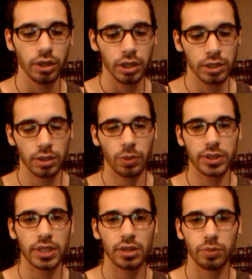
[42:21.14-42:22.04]
So once
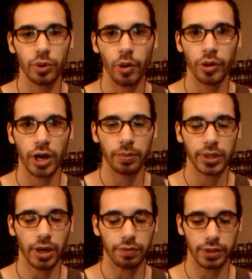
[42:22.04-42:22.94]
that's all programmed and
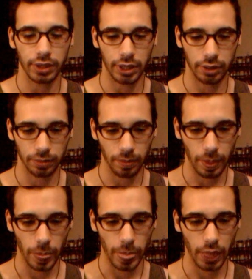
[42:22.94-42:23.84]
everything,
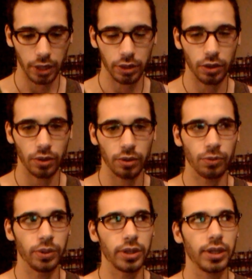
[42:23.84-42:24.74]

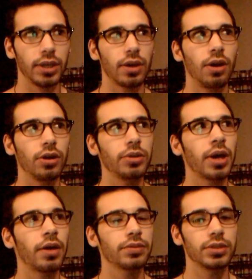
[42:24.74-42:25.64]
really all you
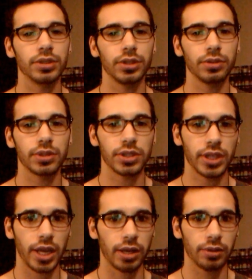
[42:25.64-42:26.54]
have to do to
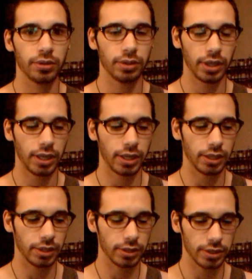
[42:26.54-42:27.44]
channel
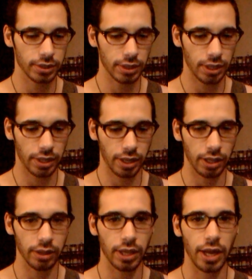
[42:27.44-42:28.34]
is
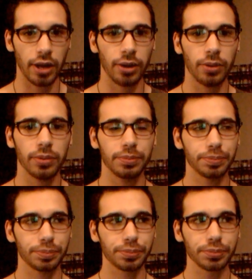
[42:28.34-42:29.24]
allow
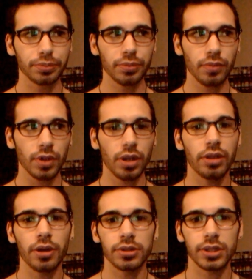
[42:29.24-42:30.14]

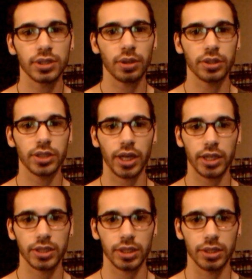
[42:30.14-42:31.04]
those
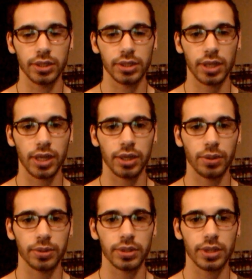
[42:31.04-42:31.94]
associations and
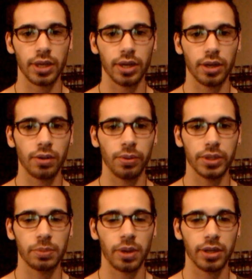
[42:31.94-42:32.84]
those
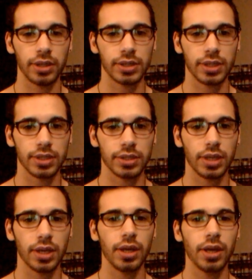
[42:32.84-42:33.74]
correspondences
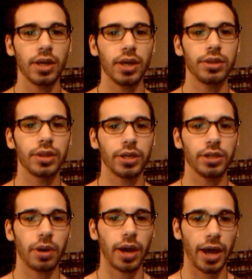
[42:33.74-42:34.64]
that
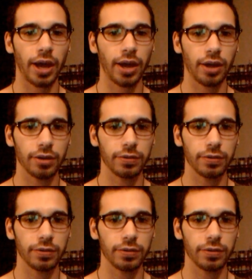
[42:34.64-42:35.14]
you have